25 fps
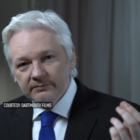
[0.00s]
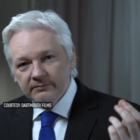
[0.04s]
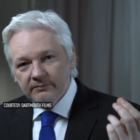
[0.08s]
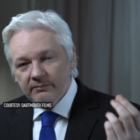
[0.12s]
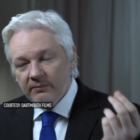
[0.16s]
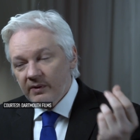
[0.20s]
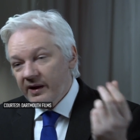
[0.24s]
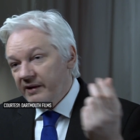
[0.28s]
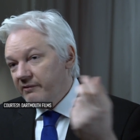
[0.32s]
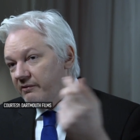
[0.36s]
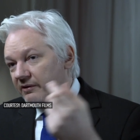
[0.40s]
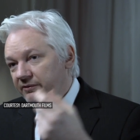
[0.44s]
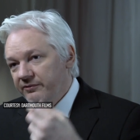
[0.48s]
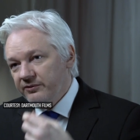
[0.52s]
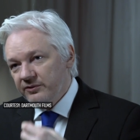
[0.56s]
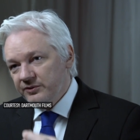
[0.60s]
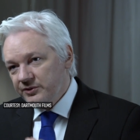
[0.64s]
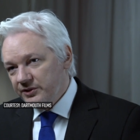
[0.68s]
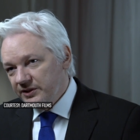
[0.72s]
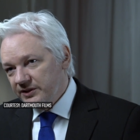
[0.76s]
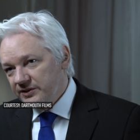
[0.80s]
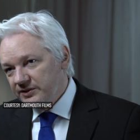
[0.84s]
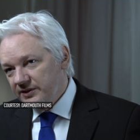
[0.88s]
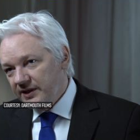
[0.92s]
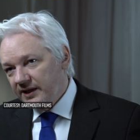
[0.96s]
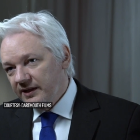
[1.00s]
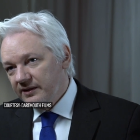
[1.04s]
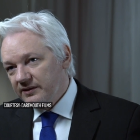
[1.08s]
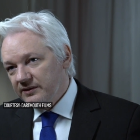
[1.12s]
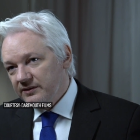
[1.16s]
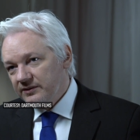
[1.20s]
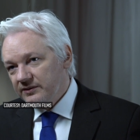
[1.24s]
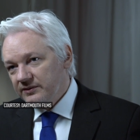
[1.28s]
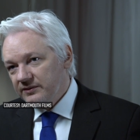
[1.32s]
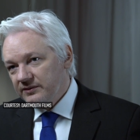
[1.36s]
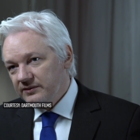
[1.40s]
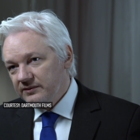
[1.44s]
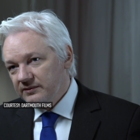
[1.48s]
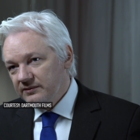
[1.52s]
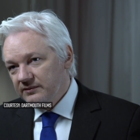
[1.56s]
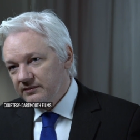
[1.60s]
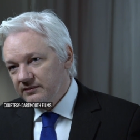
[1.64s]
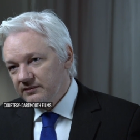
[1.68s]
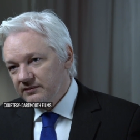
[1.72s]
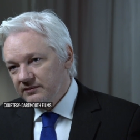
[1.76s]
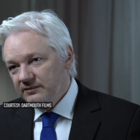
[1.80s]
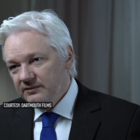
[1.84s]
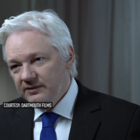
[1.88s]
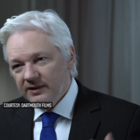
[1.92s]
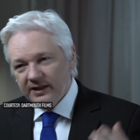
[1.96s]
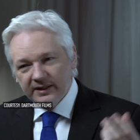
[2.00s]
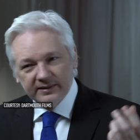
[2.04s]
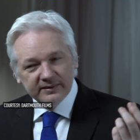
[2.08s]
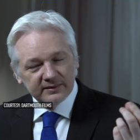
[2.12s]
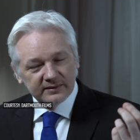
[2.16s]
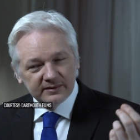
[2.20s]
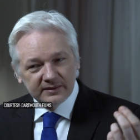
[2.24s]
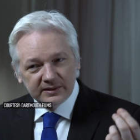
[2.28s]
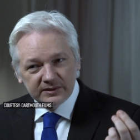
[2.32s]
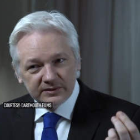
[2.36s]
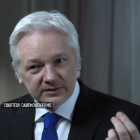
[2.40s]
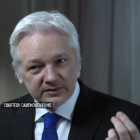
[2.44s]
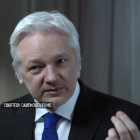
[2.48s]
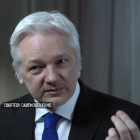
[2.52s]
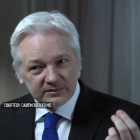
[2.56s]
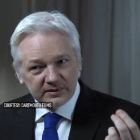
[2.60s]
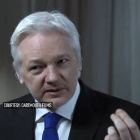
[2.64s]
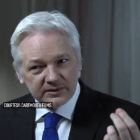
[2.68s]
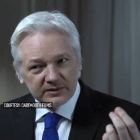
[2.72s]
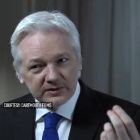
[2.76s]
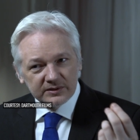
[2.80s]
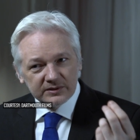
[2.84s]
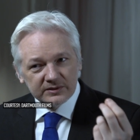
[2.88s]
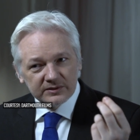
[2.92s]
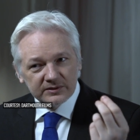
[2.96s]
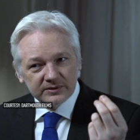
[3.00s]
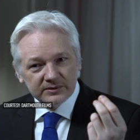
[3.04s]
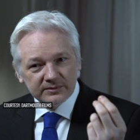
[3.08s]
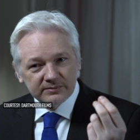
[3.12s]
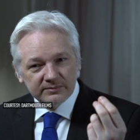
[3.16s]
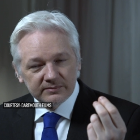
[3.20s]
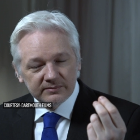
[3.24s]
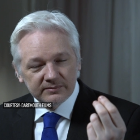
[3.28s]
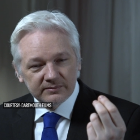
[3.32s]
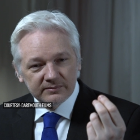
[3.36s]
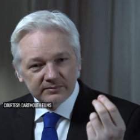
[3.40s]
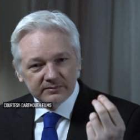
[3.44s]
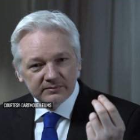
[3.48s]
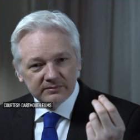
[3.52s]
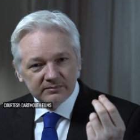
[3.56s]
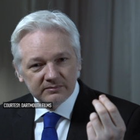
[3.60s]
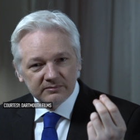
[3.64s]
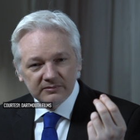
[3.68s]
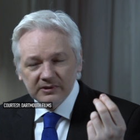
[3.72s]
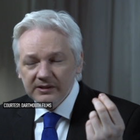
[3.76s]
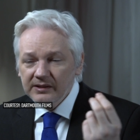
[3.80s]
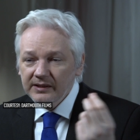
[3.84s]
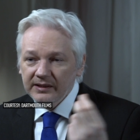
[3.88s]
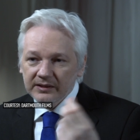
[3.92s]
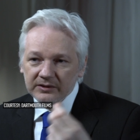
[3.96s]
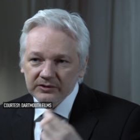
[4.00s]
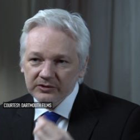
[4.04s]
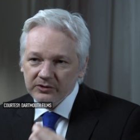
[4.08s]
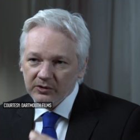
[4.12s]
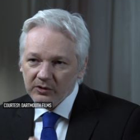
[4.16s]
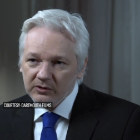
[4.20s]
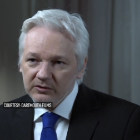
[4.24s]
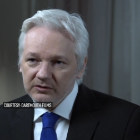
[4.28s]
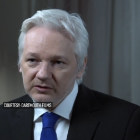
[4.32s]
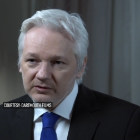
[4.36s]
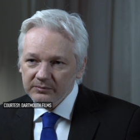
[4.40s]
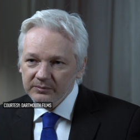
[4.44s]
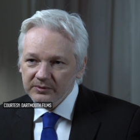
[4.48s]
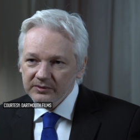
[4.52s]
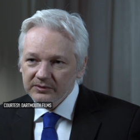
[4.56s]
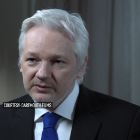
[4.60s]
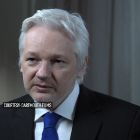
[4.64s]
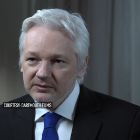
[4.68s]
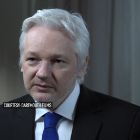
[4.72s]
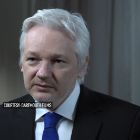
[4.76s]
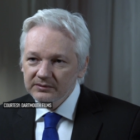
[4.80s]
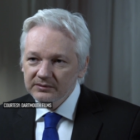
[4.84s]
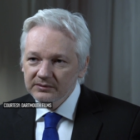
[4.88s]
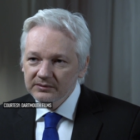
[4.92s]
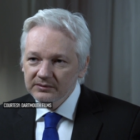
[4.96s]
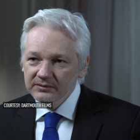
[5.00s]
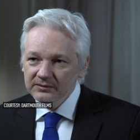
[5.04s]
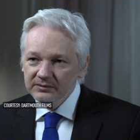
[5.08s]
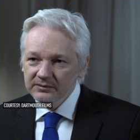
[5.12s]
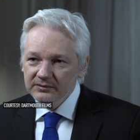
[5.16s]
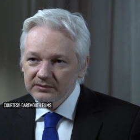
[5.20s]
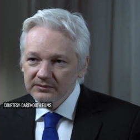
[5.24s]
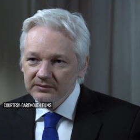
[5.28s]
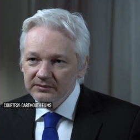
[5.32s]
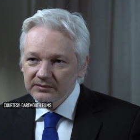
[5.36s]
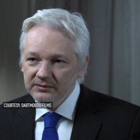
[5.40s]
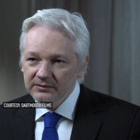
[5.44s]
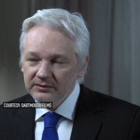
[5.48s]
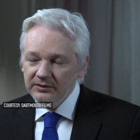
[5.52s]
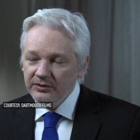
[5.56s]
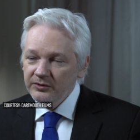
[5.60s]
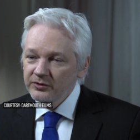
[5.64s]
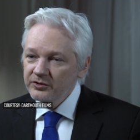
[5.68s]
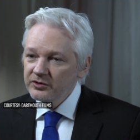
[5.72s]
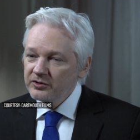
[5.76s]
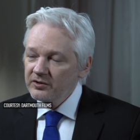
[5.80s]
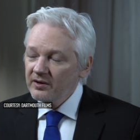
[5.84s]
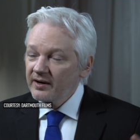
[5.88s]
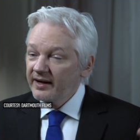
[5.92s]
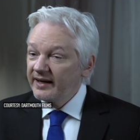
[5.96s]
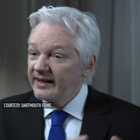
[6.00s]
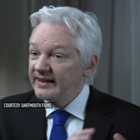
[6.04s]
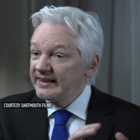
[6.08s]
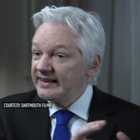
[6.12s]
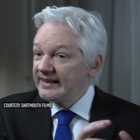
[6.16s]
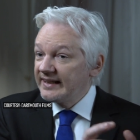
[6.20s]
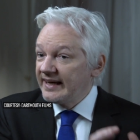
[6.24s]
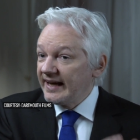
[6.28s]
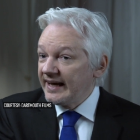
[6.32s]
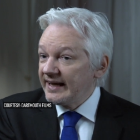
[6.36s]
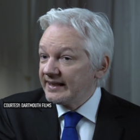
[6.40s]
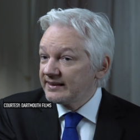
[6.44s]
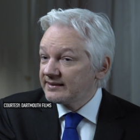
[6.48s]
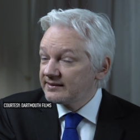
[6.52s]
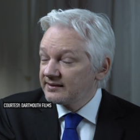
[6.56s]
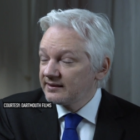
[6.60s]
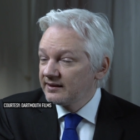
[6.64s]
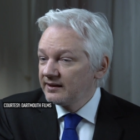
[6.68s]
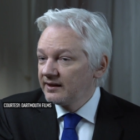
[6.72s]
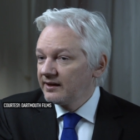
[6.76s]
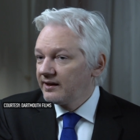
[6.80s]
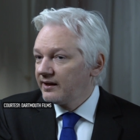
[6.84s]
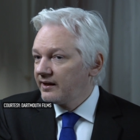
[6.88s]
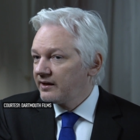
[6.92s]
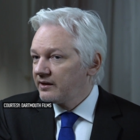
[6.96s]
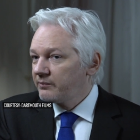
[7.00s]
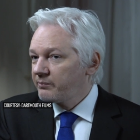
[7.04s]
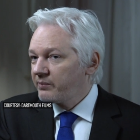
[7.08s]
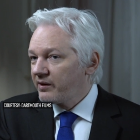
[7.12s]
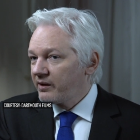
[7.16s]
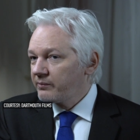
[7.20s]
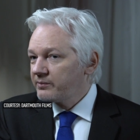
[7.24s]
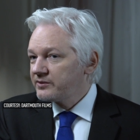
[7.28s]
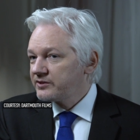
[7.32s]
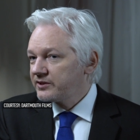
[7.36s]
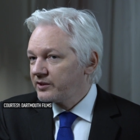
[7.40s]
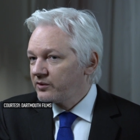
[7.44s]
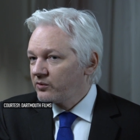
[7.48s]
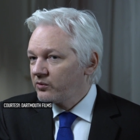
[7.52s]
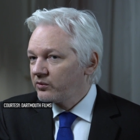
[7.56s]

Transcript: my refugee status. And this is really intolerable. If you try and get at a publishing